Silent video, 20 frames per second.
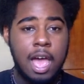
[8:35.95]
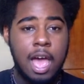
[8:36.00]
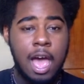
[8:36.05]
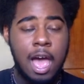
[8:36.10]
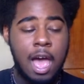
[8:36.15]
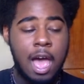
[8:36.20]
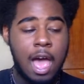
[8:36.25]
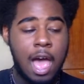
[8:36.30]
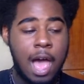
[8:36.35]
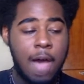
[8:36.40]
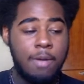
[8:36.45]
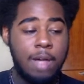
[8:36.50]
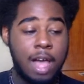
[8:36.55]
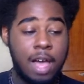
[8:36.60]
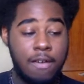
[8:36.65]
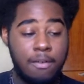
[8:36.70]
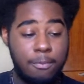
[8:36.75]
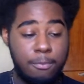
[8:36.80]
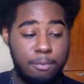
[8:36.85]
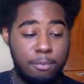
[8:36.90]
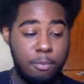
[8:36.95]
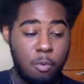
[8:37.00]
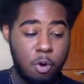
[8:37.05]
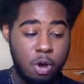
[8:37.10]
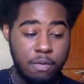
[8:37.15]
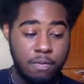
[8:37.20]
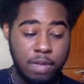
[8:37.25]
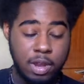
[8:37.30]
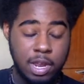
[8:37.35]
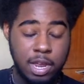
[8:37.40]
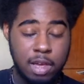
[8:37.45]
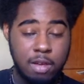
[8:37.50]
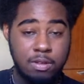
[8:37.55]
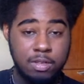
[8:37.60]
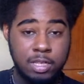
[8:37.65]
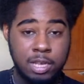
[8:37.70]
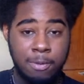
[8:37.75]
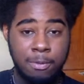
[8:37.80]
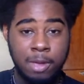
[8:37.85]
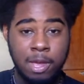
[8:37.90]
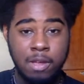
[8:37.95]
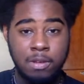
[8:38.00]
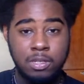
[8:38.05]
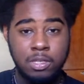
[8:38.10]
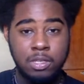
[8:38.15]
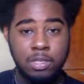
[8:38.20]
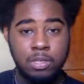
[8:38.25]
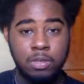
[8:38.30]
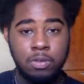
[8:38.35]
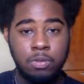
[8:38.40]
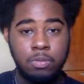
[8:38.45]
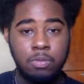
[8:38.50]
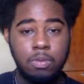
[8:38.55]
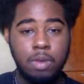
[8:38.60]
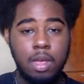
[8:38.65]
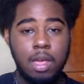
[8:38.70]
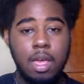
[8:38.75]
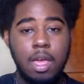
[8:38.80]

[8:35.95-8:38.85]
I will have more videos coming out soon.